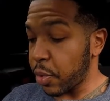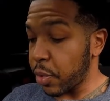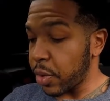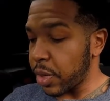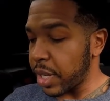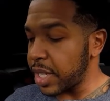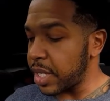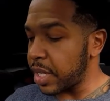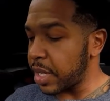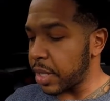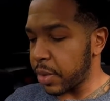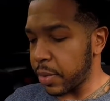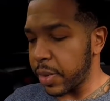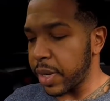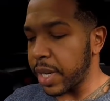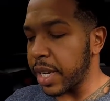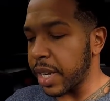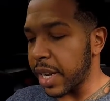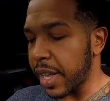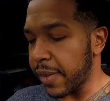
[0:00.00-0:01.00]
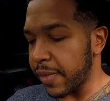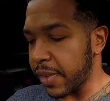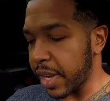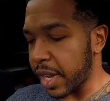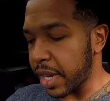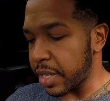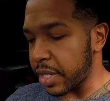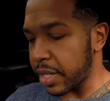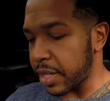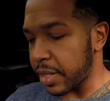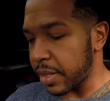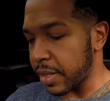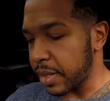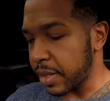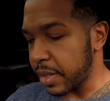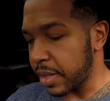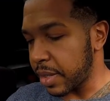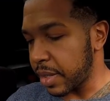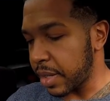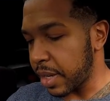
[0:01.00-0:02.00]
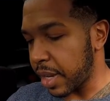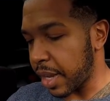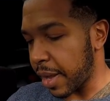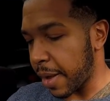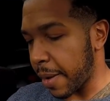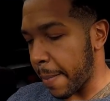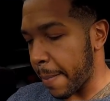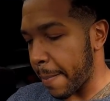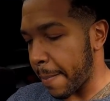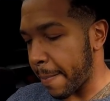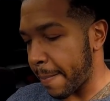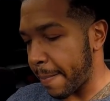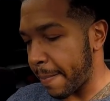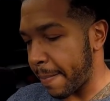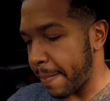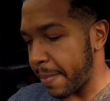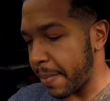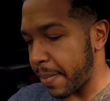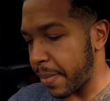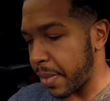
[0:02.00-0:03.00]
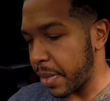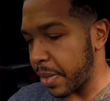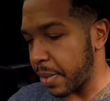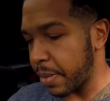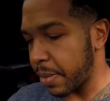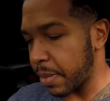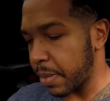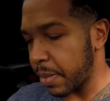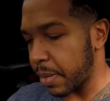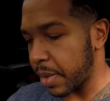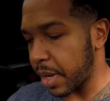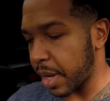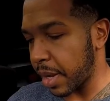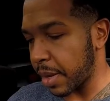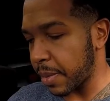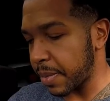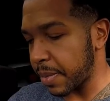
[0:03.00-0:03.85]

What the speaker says: it's a 3D navigation. Yeah. Okay.